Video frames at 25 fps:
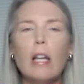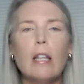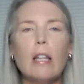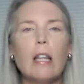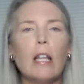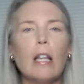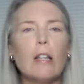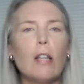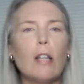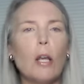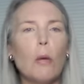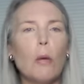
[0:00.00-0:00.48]

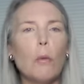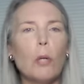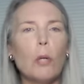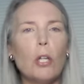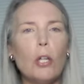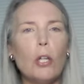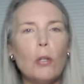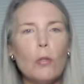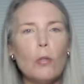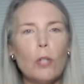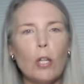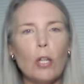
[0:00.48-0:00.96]
that they were
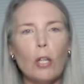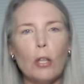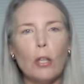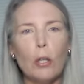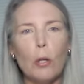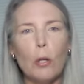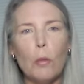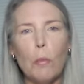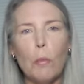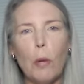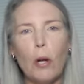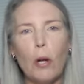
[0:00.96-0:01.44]
using
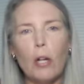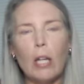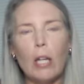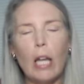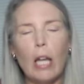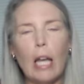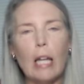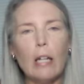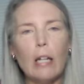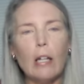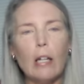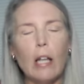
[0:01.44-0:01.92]
third-party
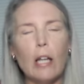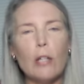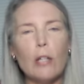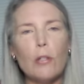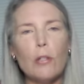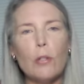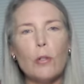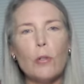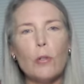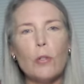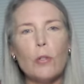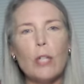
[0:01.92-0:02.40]

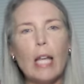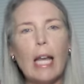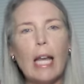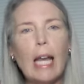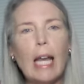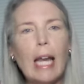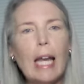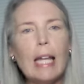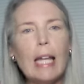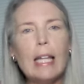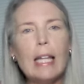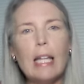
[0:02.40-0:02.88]
analyzers,
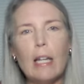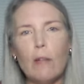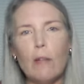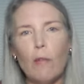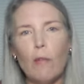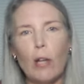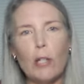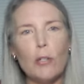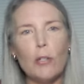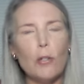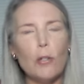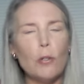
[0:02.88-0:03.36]
and the
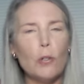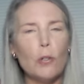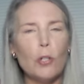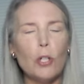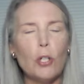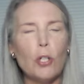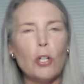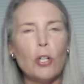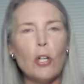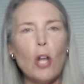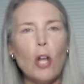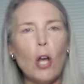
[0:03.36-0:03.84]
investors
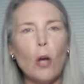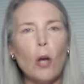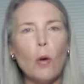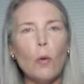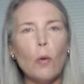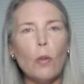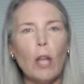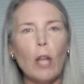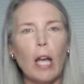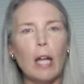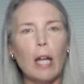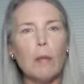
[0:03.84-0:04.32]
should
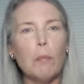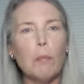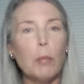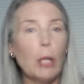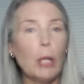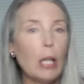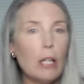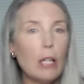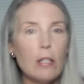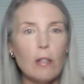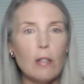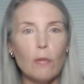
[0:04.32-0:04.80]
know that
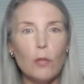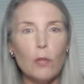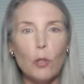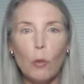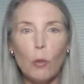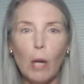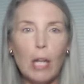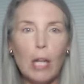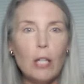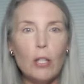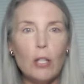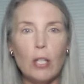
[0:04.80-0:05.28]
because of
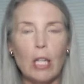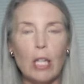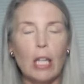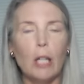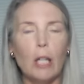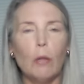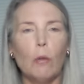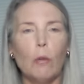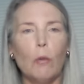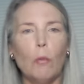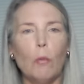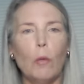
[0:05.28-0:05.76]
trade
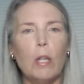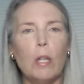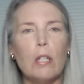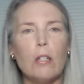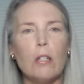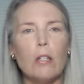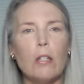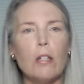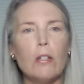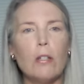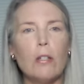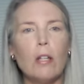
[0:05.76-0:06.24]
secret
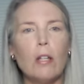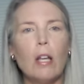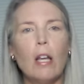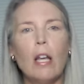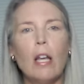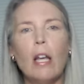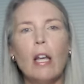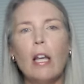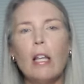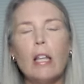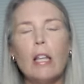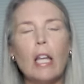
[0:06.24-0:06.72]
reasons,
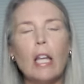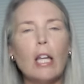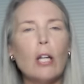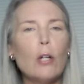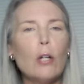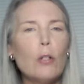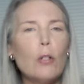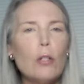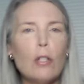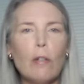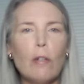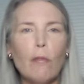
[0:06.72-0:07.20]
they
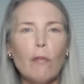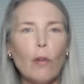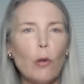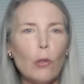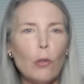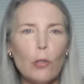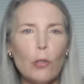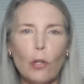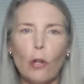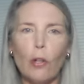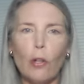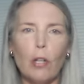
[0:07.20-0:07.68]
couldn't
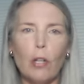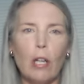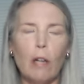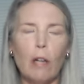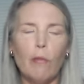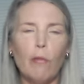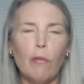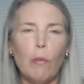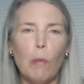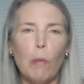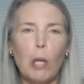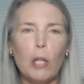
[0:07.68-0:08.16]
divulge all the
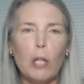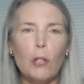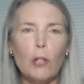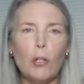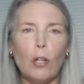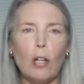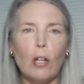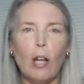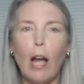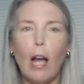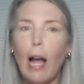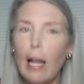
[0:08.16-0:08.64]
information.